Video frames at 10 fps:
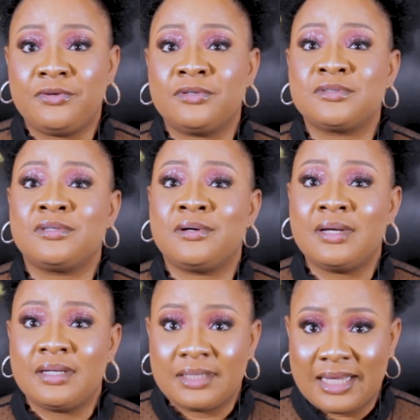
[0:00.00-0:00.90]
doctor
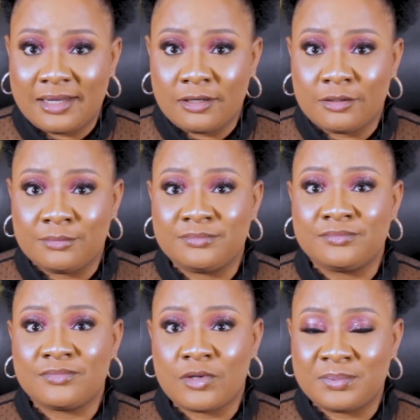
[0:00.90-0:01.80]

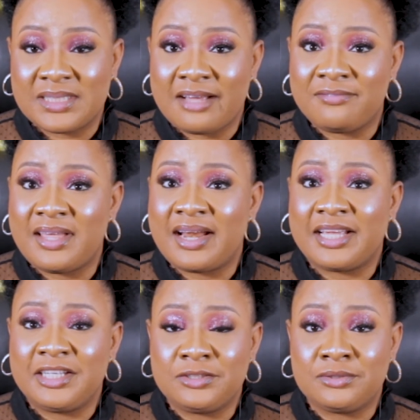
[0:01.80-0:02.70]
observe there are
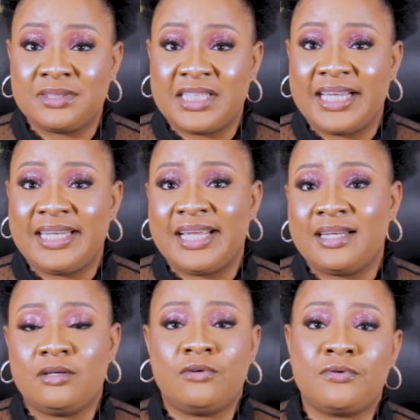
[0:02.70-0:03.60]
issues there,
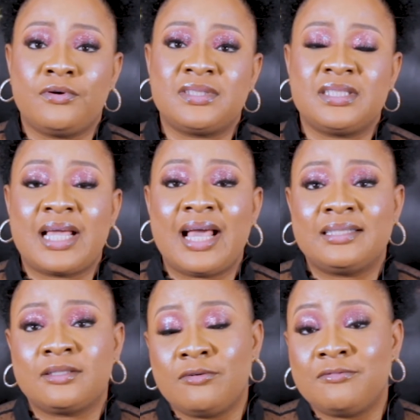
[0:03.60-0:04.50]
then of course it can
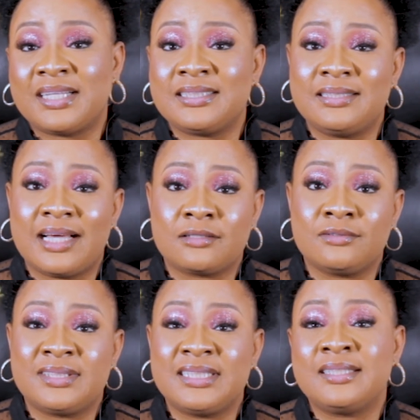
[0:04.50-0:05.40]
convert
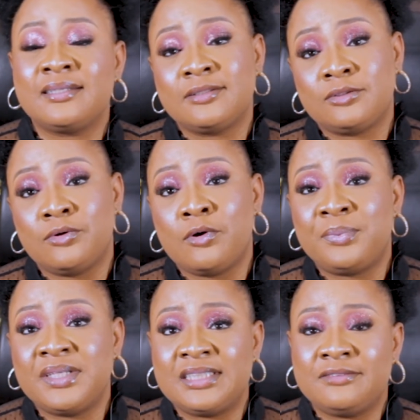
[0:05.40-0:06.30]
diagnostic to
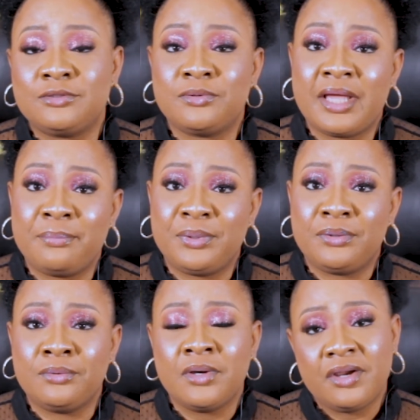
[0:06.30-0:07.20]
operative to help
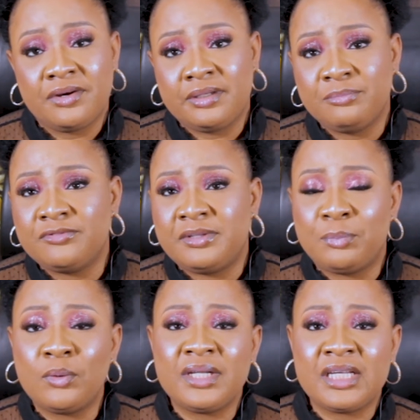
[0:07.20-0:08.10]
you remove the
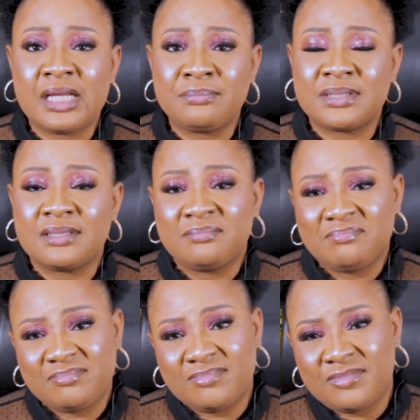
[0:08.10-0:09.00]
polyps,
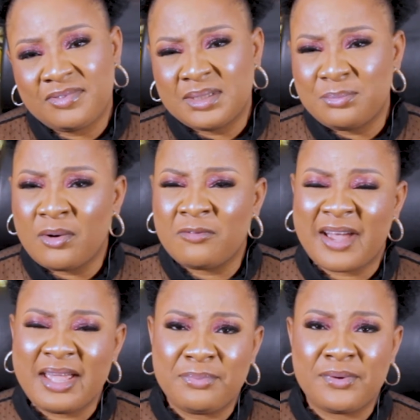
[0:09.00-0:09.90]
small
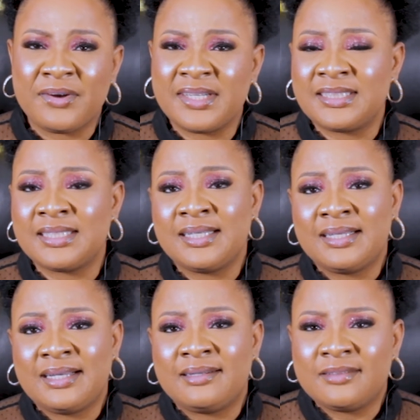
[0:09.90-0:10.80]
fibroids,
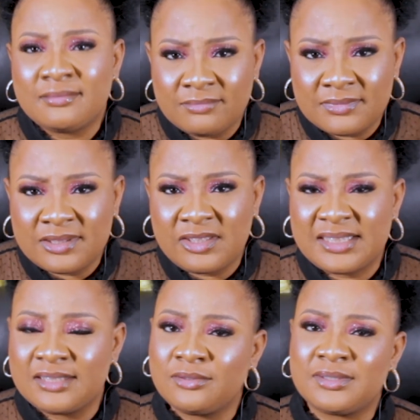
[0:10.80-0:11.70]

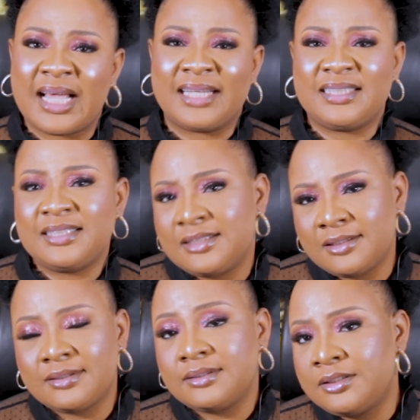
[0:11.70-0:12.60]
straighten those
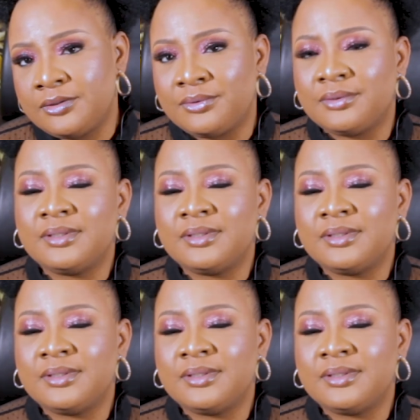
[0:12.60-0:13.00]
adhesion, you know.